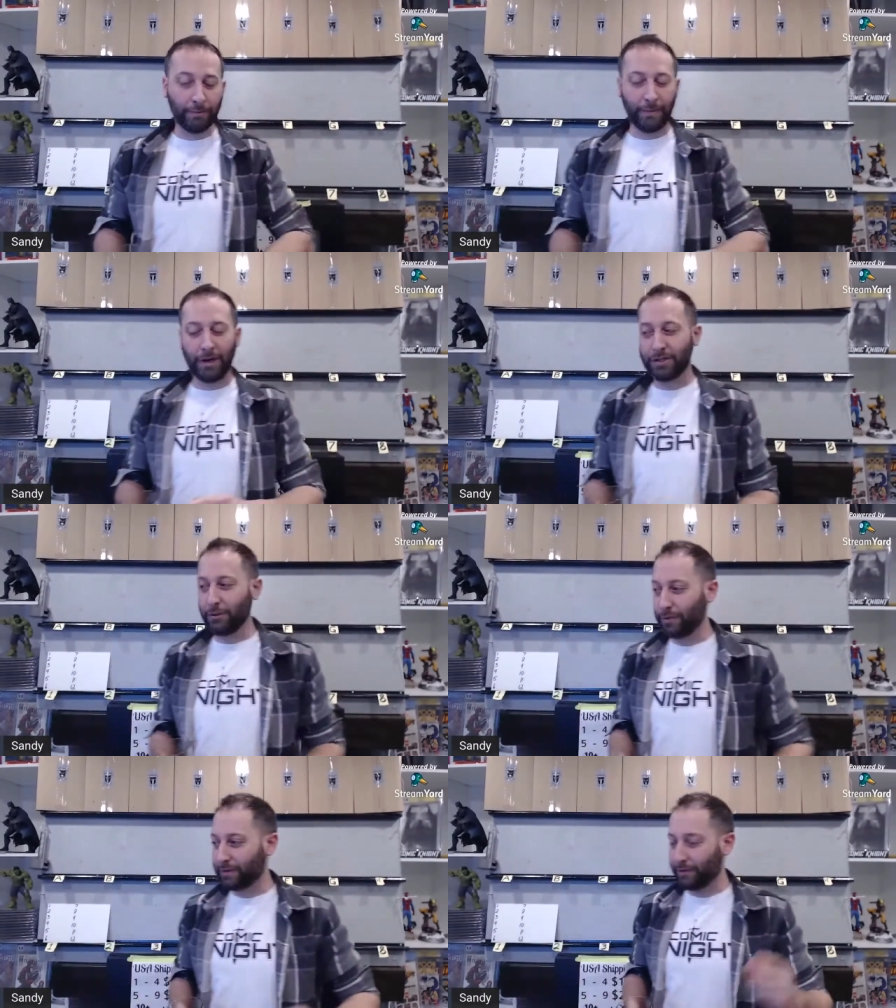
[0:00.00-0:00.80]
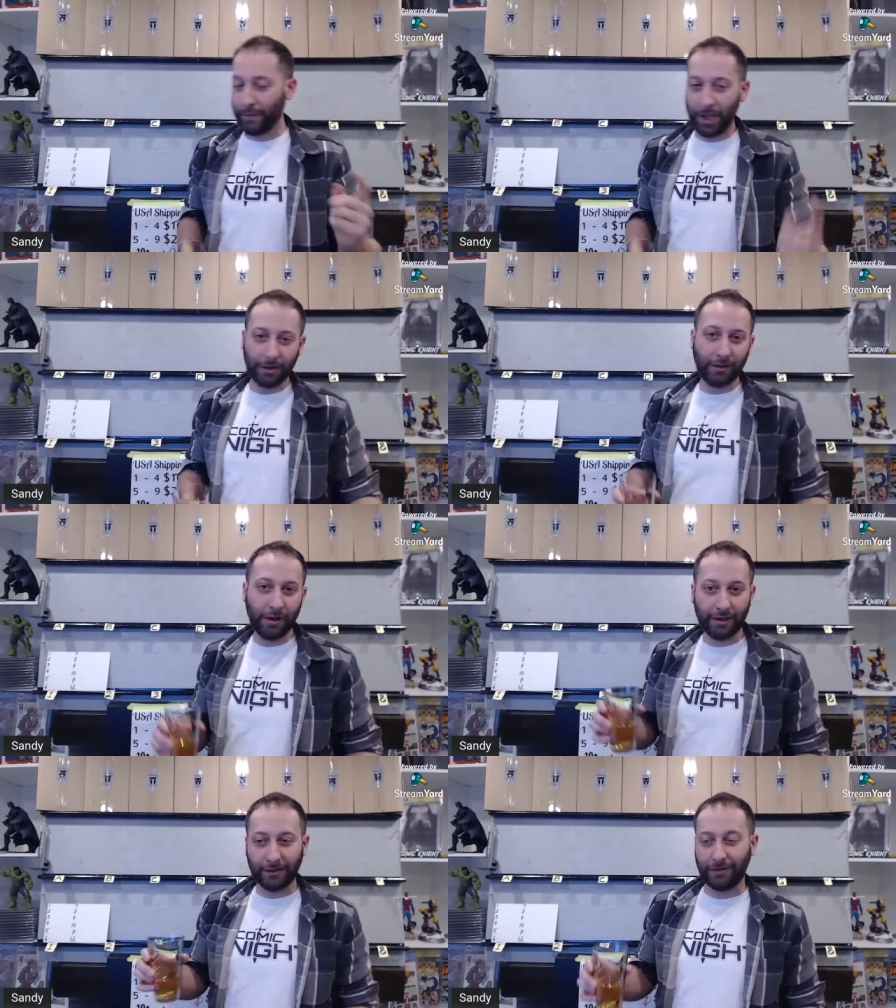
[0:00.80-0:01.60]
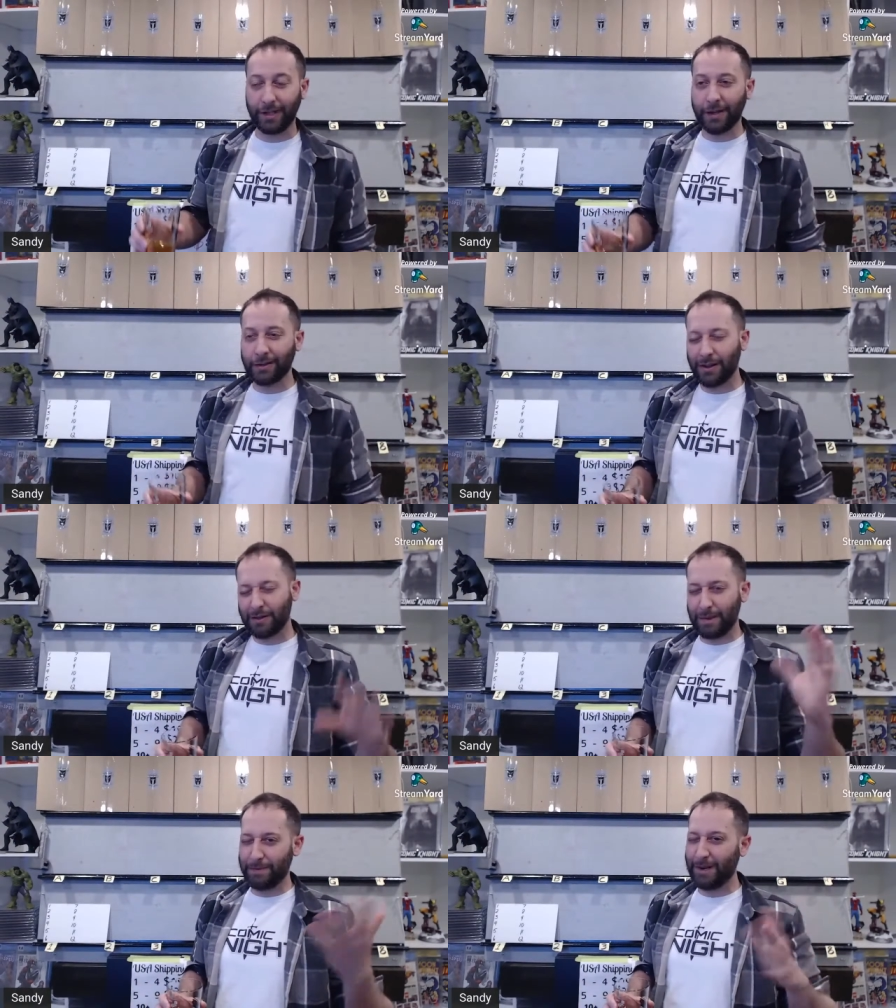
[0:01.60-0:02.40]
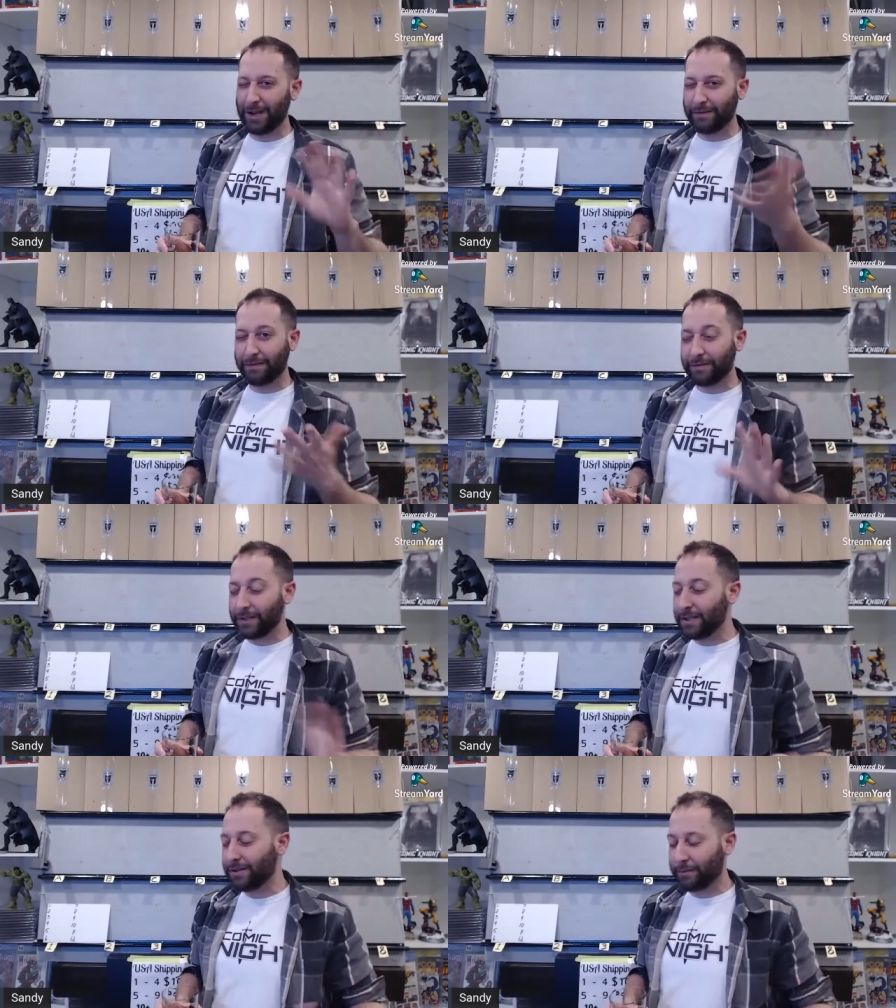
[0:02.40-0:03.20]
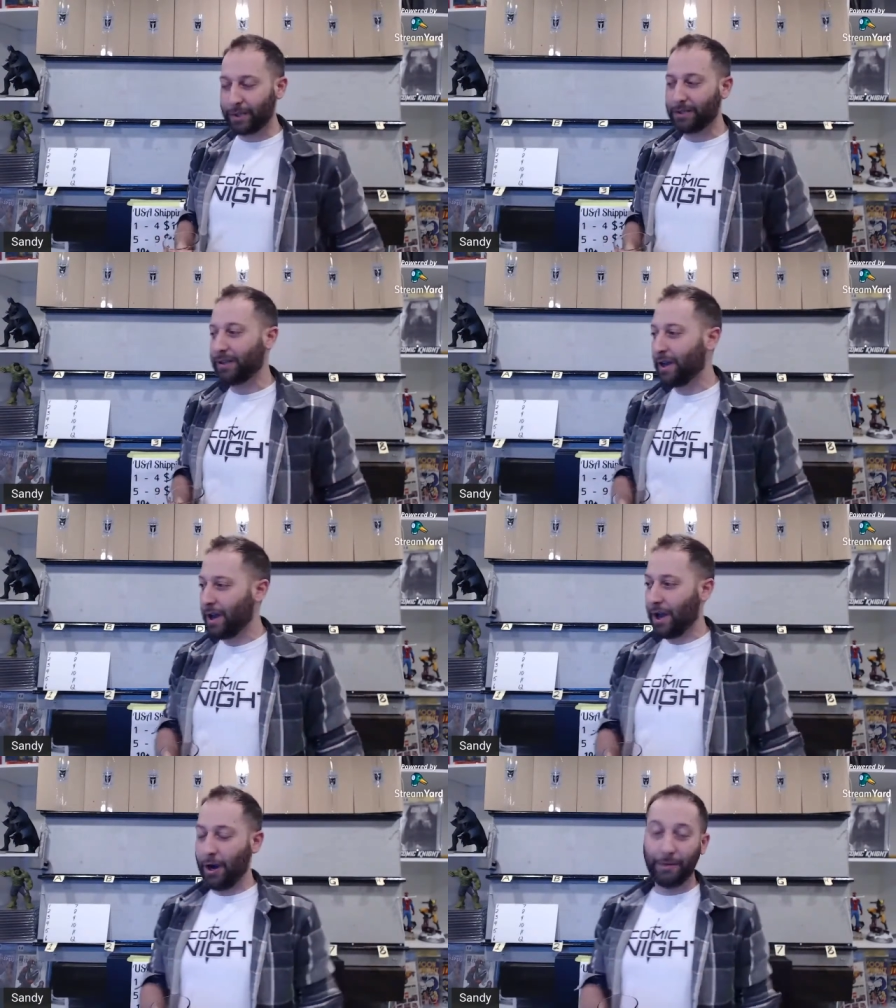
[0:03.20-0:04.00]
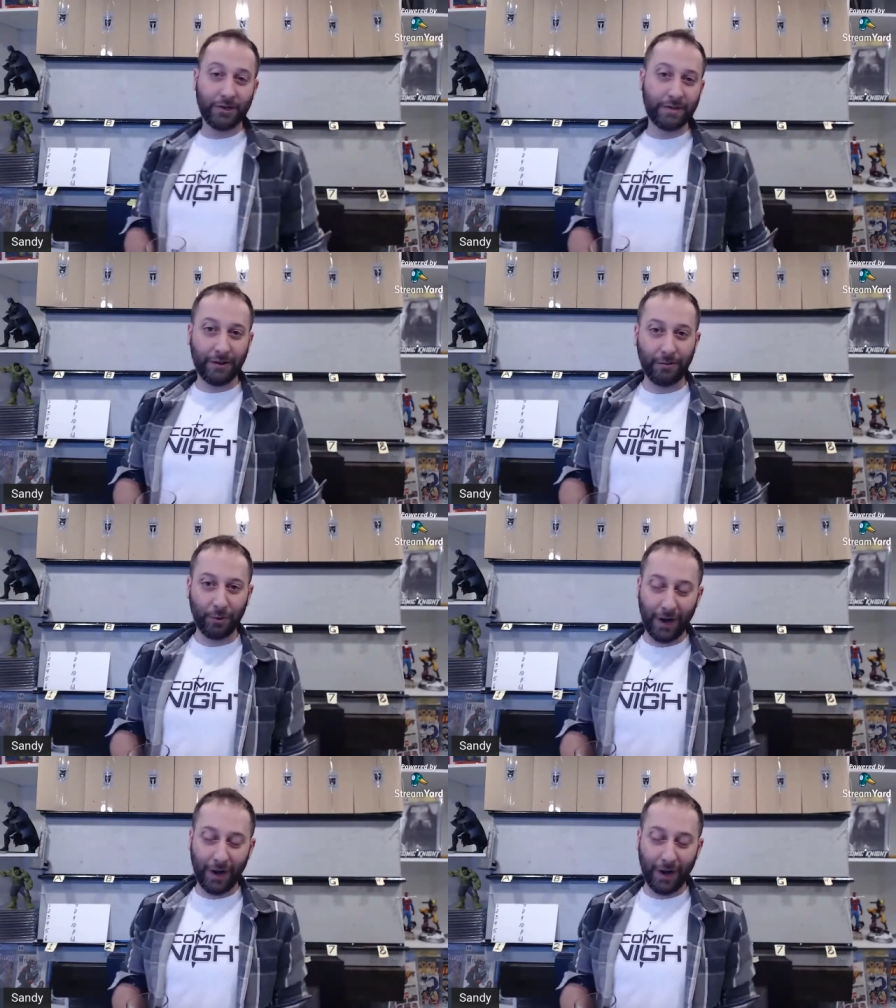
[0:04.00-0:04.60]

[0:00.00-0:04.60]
My show is from eight o'clock until nine o'clock, maybe nine fifteen, depending how much fun we're